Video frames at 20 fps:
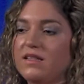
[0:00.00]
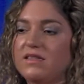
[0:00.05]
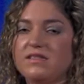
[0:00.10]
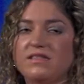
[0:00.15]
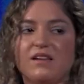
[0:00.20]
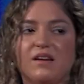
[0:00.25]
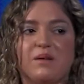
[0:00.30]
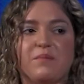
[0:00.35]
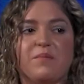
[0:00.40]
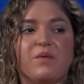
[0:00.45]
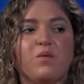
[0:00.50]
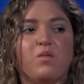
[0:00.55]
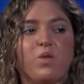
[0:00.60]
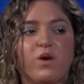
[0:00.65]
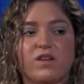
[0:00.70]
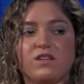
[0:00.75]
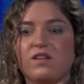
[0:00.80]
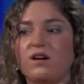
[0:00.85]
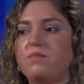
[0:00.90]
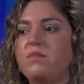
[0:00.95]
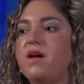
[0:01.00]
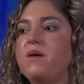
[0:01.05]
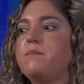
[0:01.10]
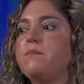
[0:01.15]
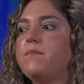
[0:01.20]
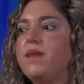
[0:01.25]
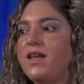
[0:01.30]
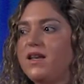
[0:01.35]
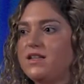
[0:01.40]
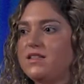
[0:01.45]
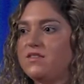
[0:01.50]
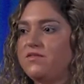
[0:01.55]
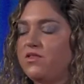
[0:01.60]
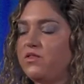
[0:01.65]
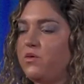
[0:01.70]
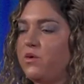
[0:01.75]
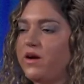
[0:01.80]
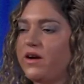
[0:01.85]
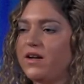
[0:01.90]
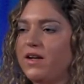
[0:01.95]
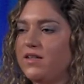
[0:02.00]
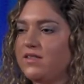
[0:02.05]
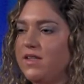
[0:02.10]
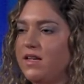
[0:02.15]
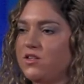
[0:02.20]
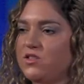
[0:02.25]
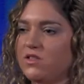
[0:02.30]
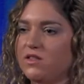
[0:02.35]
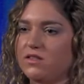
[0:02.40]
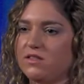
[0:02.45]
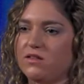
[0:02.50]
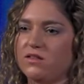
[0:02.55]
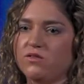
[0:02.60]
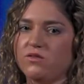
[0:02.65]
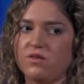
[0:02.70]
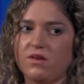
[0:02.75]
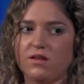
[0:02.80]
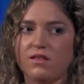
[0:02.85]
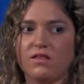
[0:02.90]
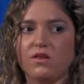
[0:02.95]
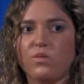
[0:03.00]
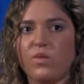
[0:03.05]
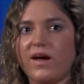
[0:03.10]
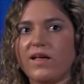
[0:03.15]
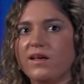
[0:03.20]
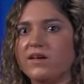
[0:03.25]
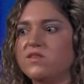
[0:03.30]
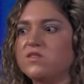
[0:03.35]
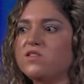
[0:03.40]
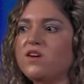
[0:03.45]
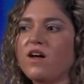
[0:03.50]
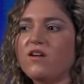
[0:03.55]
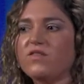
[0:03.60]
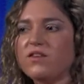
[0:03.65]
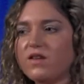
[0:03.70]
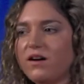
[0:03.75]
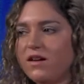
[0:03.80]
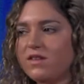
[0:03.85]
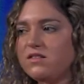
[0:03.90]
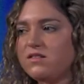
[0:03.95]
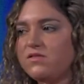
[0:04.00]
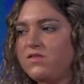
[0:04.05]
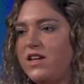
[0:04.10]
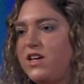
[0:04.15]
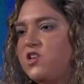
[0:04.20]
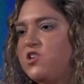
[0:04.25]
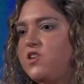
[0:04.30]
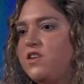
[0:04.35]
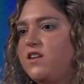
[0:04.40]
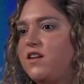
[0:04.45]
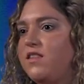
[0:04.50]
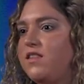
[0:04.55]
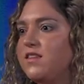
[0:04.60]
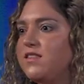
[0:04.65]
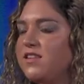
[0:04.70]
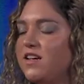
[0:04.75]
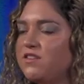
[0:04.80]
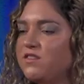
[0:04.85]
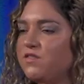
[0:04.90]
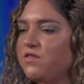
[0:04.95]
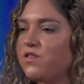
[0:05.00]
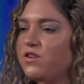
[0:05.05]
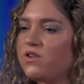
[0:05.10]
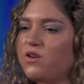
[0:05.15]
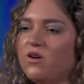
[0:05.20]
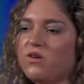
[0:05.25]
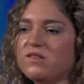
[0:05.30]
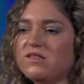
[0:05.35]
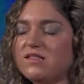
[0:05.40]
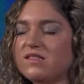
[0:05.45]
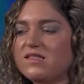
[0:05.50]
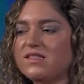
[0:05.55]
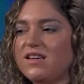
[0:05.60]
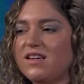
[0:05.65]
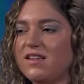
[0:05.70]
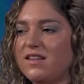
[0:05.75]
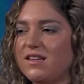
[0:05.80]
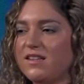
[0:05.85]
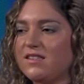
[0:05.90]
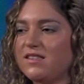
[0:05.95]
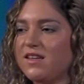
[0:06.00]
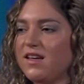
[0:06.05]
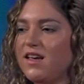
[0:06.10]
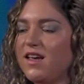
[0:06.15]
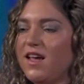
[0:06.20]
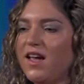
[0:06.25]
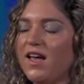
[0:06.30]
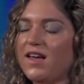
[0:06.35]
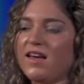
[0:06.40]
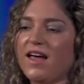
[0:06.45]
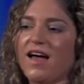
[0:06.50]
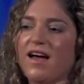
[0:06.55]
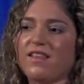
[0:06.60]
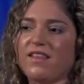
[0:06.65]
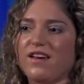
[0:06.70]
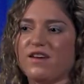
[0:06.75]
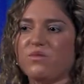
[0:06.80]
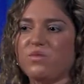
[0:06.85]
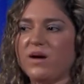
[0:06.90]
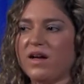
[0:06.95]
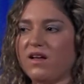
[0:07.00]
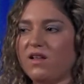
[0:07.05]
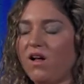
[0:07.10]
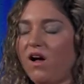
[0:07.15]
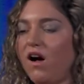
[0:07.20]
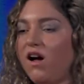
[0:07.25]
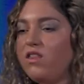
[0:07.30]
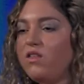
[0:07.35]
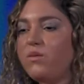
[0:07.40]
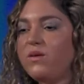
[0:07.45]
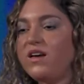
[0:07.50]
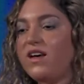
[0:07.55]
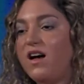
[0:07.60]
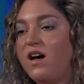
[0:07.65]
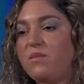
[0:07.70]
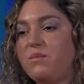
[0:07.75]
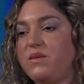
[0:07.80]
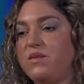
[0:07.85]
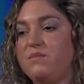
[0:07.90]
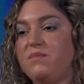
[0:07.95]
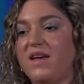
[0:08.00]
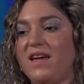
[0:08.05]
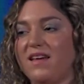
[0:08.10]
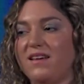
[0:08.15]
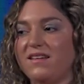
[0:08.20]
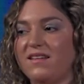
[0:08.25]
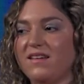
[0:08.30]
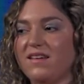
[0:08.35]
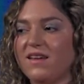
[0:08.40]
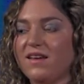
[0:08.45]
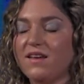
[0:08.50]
It's worked on by many different organizations, including the Whale and Dolphin Conservation and the Center for Coastal Studies and Allied Whale all the way up in Maine.